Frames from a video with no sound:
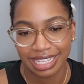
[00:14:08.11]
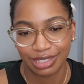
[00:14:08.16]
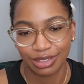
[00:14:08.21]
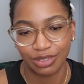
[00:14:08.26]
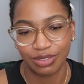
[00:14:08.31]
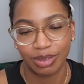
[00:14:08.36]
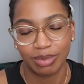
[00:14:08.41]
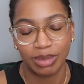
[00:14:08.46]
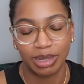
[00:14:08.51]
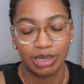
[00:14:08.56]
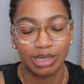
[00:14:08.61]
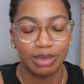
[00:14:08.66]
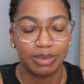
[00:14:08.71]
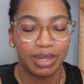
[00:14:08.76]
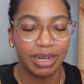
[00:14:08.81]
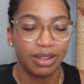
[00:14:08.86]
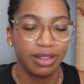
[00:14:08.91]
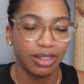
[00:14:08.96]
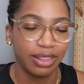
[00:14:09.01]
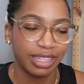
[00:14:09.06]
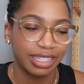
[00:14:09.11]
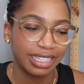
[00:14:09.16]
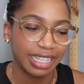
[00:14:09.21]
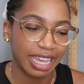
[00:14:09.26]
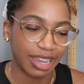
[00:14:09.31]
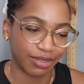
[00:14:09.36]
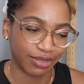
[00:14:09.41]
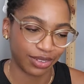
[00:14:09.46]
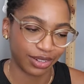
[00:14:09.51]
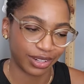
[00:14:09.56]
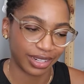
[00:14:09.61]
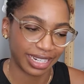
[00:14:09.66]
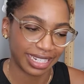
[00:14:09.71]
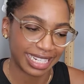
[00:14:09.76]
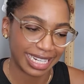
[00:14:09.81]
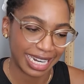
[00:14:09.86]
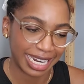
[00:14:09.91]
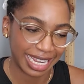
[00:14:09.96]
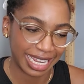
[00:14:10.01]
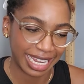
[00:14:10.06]
So if I'm going to spend all of this effort
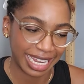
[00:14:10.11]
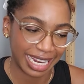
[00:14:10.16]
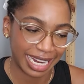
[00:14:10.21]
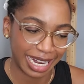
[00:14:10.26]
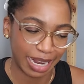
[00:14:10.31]
into knitting it,